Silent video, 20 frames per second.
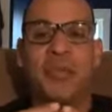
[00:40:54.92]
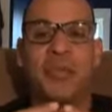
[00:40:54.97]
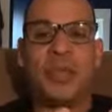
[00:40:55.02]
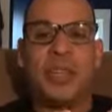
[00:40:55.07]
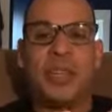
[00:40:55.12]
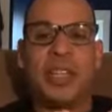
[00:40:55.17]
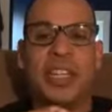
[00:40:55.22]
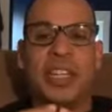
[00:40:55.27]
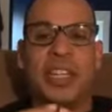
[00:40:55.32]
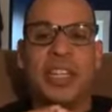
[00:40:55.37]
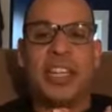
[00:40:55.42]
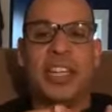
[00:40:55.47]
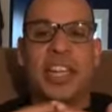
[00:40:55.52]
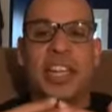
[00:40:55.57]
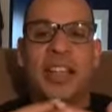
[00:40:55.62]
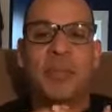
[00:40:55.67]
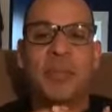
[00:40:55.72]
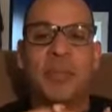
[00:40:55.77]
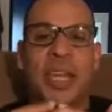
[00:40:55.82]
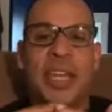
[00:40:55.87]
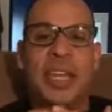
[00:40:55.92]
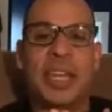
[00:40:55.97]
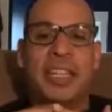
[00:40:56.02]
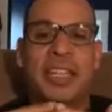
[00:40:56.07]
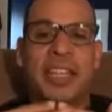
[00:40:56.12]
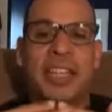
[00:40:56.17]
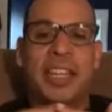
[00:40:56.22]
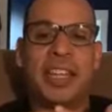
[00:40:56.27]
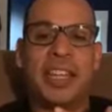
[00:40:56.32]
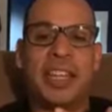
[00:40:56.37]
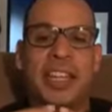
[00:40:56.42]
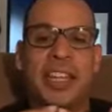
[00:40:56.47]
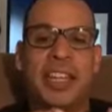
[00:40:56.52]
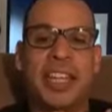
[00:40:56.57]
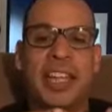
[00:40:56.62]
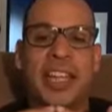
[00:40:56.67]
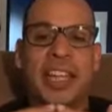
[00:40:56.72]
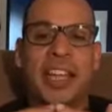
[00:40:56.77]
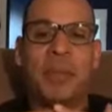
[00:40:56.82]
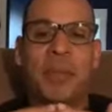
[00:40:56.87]
And made and made
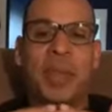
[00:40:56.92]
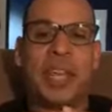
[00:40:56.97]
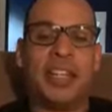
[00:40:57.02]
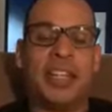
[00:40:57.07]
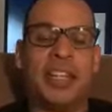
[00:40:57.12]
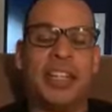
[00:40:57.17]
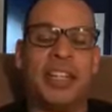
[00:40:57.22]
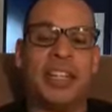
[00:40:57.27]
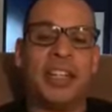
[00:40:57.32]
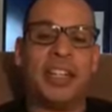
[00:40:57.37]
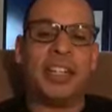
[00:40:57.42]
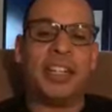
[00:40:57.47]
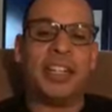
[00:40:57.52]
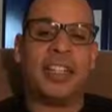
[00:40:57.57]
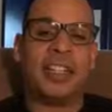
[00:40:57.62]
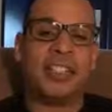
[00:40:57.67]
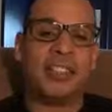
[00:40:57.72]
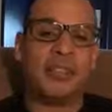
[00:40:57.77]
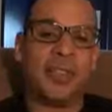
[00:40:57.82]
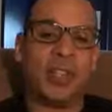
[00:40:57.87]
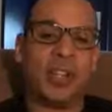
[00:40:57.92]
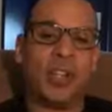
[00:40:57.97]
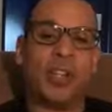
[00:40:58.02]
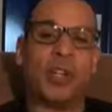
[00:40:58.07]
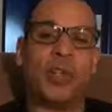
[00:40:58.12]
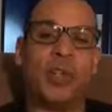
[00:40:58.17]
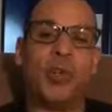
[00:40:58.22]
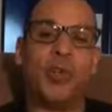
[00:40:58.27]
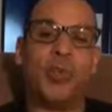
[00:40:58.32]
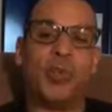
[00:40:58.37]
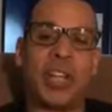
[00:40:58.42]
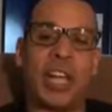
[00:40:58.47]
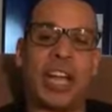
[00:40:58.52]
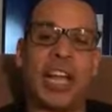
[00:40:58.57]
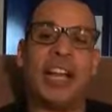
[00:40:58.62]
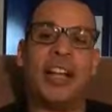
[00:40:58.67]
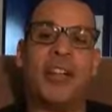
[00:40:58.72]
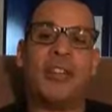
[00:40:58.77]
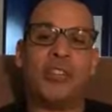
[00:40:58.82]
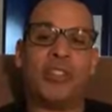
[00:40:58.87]
a a, a coonhound
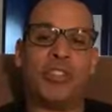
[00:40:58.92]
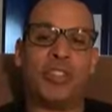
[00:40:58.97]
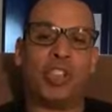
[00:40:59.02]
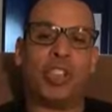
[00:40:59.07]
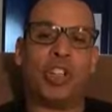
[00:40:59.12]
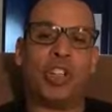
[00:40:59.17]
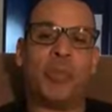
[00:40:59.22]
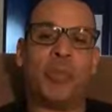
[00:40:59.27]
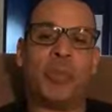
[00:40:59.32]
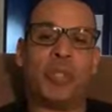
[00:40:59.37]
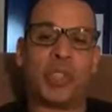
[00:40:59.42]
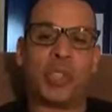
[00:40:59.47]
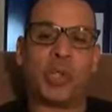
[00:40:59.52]
German Shorthair.